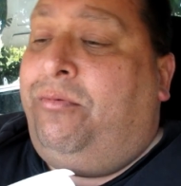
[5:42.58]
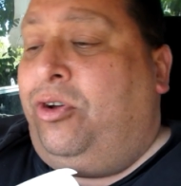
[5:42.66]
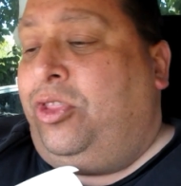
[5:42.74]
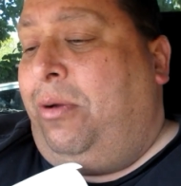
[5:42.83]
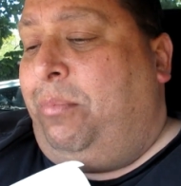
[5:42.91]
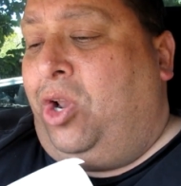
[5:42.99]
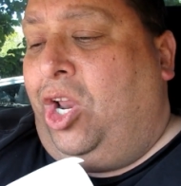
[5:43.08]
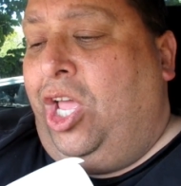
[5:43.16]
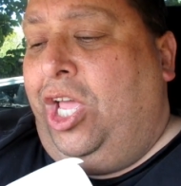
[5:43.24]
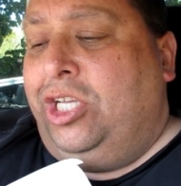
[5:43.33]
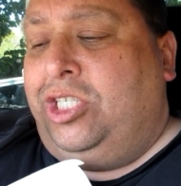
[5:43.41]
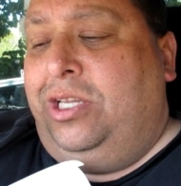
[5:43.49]
For the
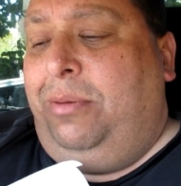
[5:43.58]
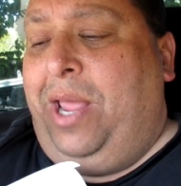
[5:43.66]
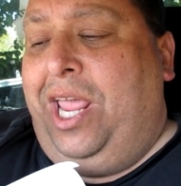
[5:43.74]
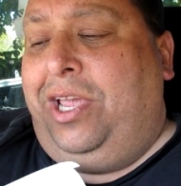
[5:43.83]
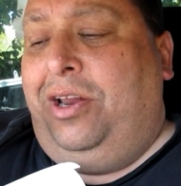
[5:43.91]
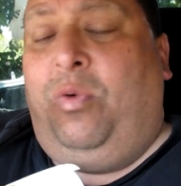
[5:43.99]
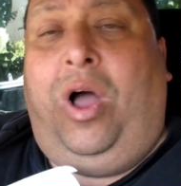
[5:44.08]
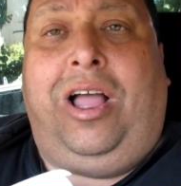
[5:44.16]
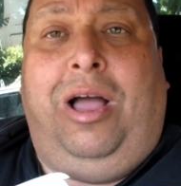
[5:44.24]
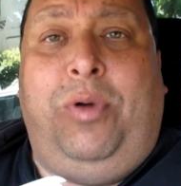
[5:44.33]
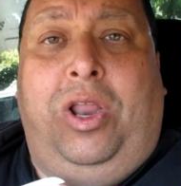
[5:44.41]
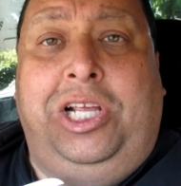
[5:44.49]
Blazin Bacon
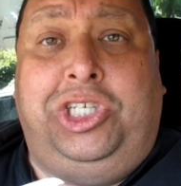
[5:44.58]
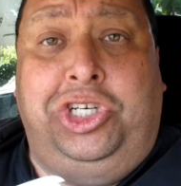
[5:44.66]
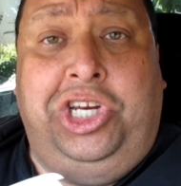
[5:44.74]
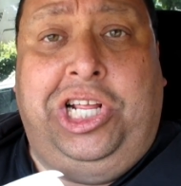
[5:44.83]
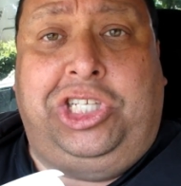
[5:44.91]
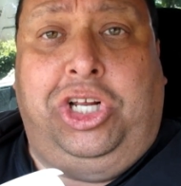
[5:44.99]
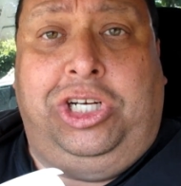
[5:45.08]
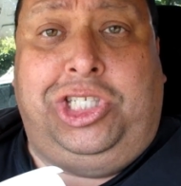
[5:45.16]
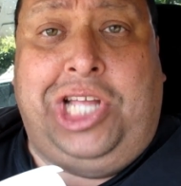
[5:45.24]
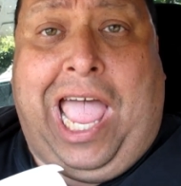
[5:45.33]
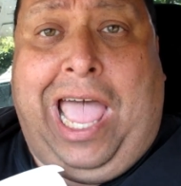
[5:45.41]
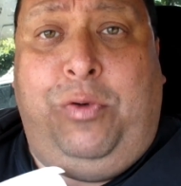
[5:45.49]
Guacamole Schnitzel
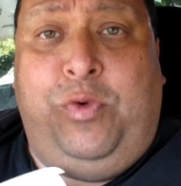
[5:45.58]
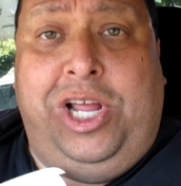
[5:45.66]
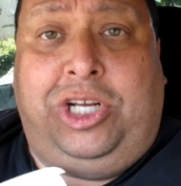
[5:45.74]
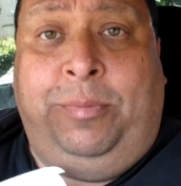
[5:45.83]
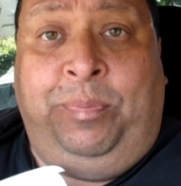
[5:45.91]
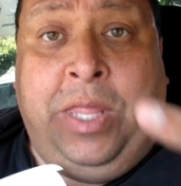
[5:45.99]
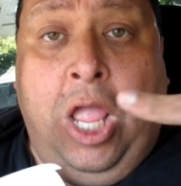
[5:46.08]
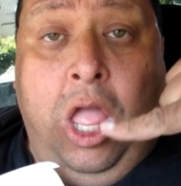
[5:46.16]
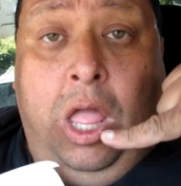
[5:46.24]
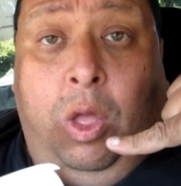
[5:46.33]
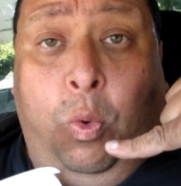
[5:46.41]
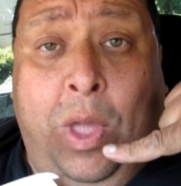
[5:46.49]
Sandwich,
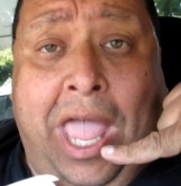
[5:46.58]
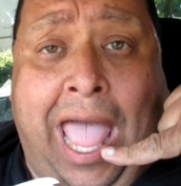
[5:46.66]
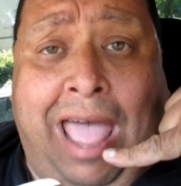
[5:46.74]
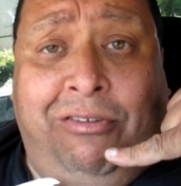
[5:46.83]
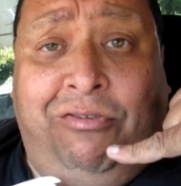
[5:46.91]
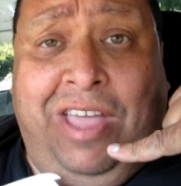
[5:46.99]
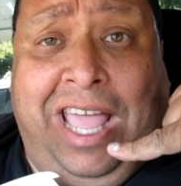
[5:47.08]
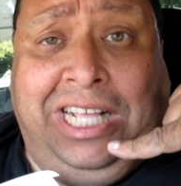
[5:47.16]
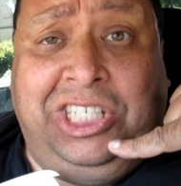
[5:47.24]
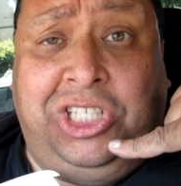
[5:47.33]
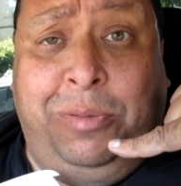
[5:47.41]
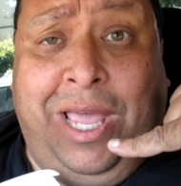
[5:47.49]
we have
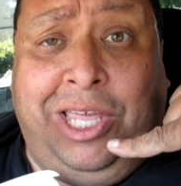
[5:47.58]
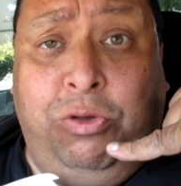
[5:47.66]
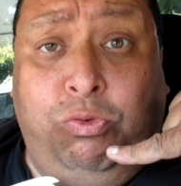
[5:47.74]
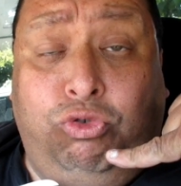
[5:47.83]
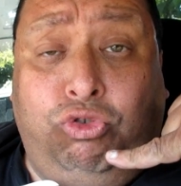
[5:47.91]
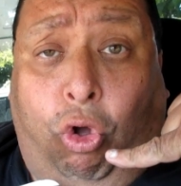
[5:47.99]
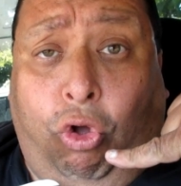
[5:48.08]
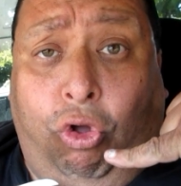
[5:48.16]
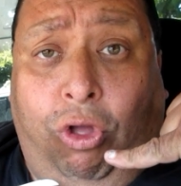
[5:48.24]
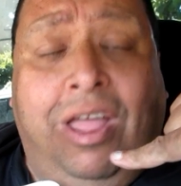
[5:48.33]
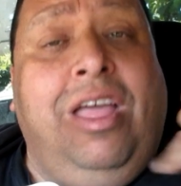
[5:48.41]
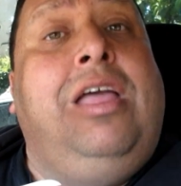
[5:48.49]
this to make you talk
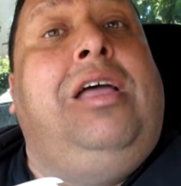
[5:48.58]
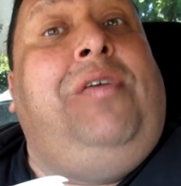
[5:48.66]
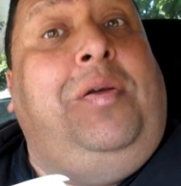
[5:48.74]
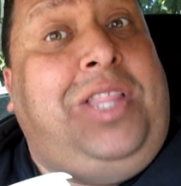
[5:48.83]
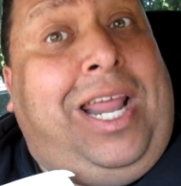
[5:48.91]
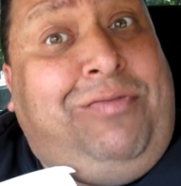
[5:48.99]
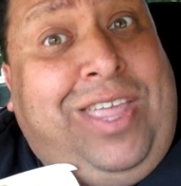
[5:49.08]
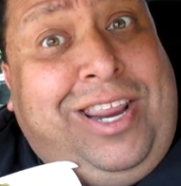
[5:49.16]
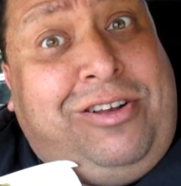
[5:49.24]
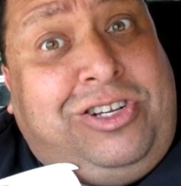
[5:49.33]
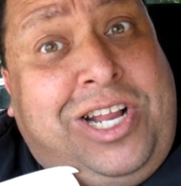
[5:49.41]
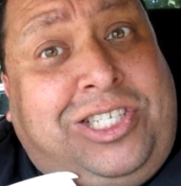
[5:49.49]
on that
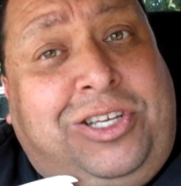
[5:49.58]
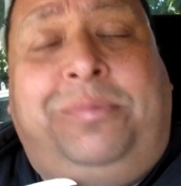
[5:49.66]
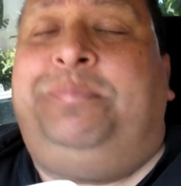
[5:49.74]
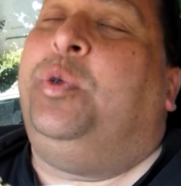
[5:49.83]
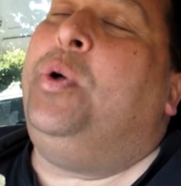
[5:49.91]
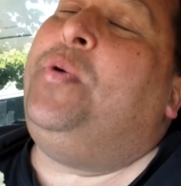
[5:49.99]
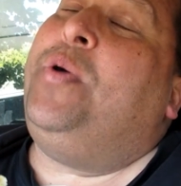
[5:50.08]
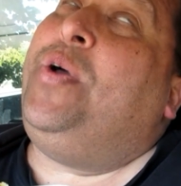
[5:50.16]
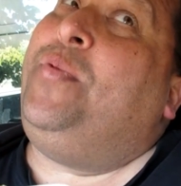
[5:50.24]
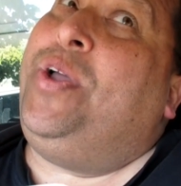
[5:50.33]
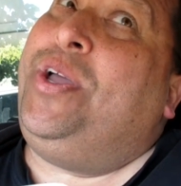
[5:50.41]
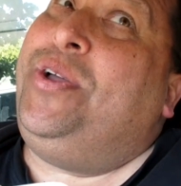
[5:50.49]
Wiener Schnitzel.
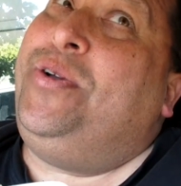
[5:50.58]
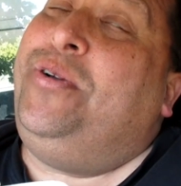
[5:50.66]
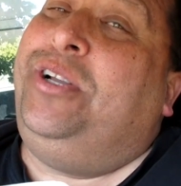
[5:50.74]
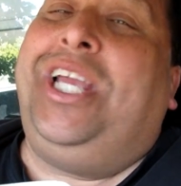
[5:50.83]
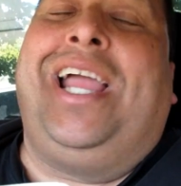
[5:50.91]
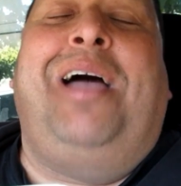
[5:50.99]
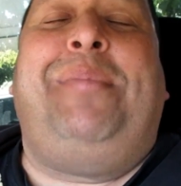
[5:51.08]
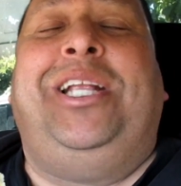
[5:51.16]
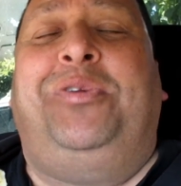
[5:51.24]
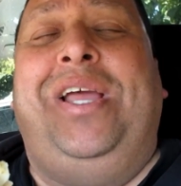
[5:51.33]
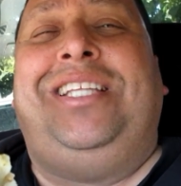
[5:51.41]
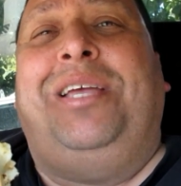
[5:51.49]
Check out
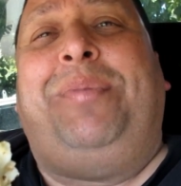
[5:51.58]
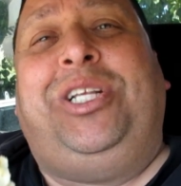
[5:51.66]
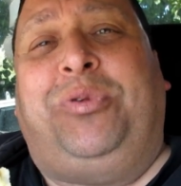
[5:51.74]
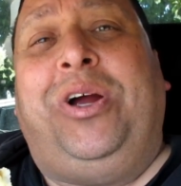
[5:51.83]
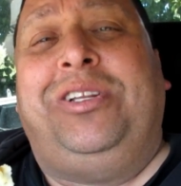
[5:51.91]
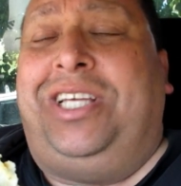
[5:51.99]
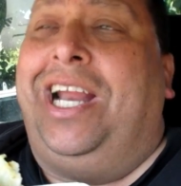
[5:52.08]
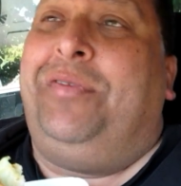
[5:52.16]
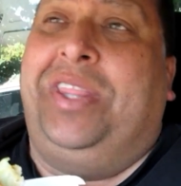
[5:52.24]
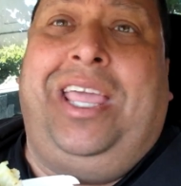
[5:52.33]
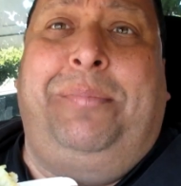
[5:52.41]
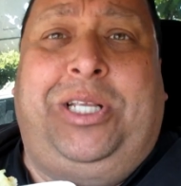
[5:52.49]
my tweets and my twerts and
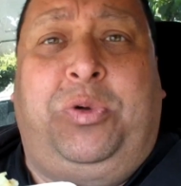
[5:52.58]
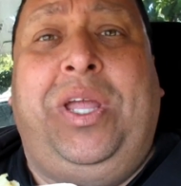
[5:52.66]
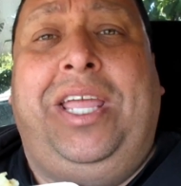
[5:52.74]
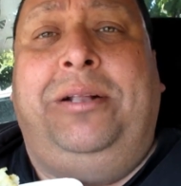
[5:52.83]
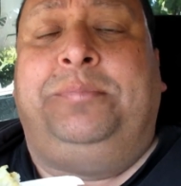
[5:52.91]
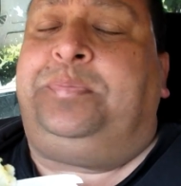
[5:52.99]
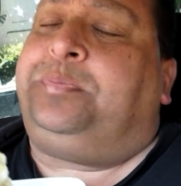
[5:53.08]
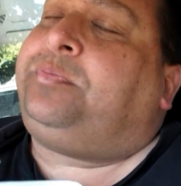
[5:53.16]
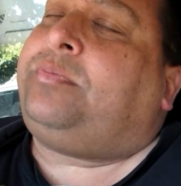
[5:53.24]
everything in between.